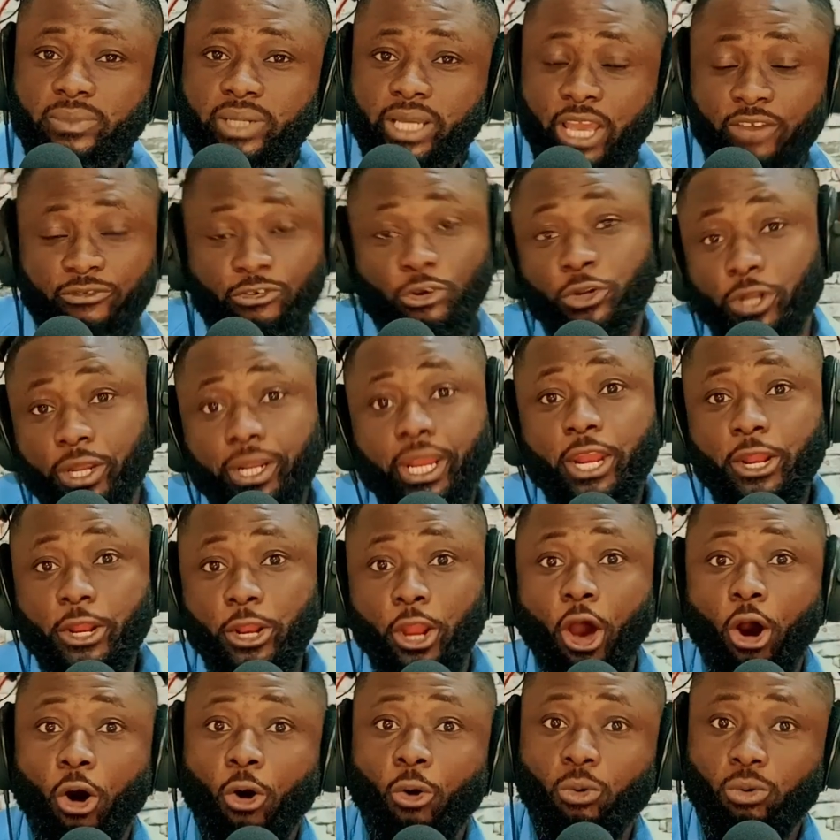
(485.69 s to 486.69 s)
If you didn't
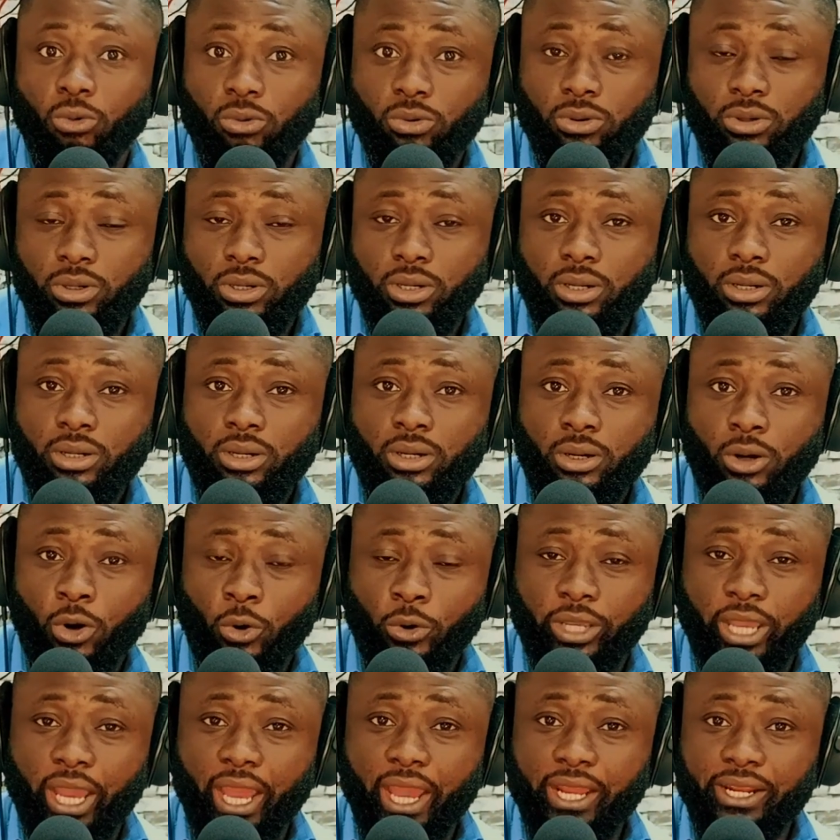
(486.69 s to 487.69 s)
know,
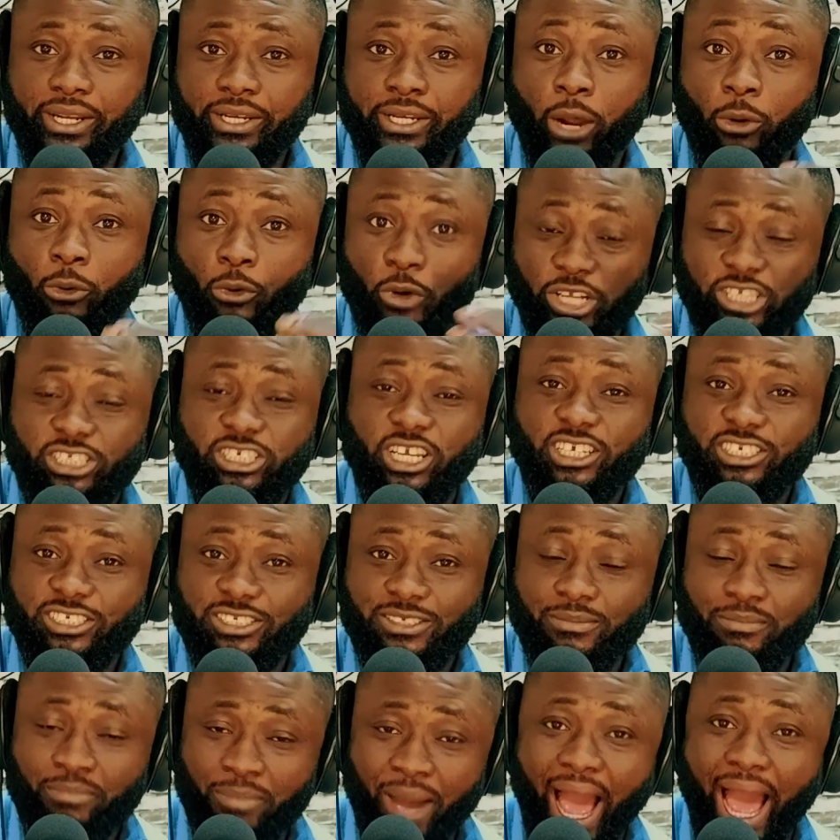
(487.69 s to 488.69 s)
okay, the
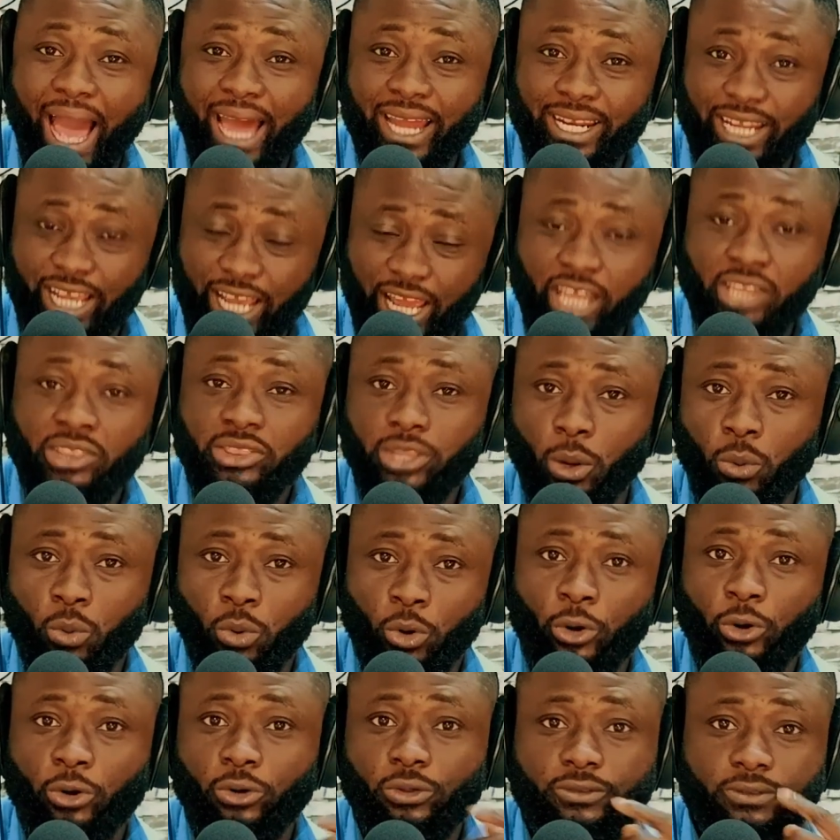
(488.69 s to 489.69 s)
richest man in the
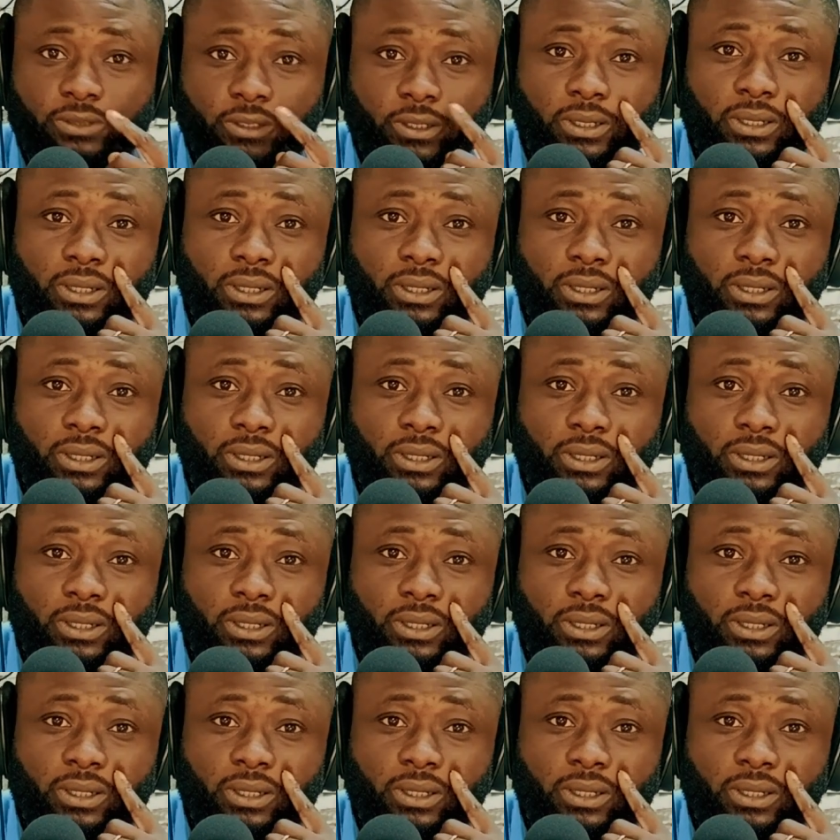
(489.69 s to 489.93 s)
world,